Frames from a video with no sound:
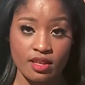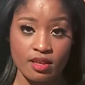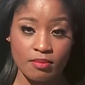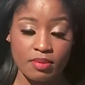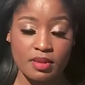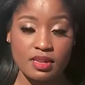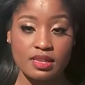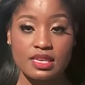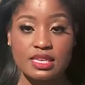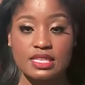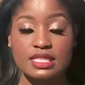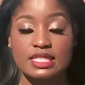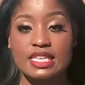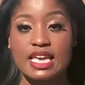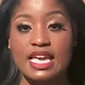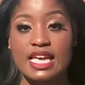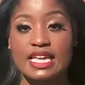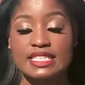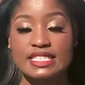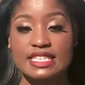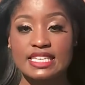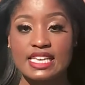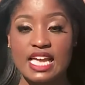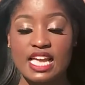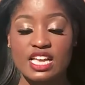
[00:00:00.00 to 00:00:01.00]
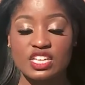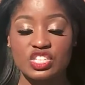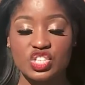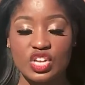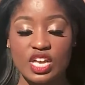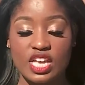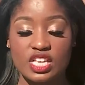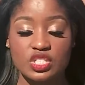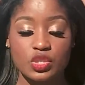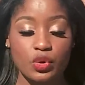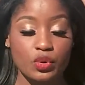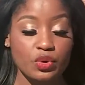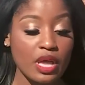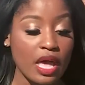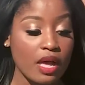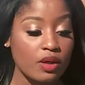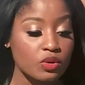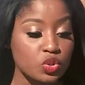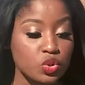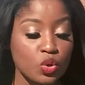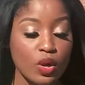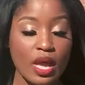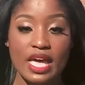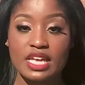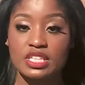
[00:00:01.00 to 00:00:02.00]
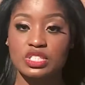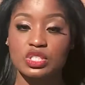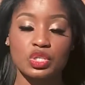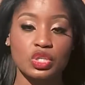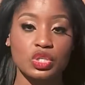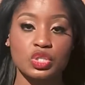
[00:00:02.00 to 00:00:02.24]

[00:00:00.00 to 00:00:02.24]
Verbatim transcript: Police and DHS are now trying to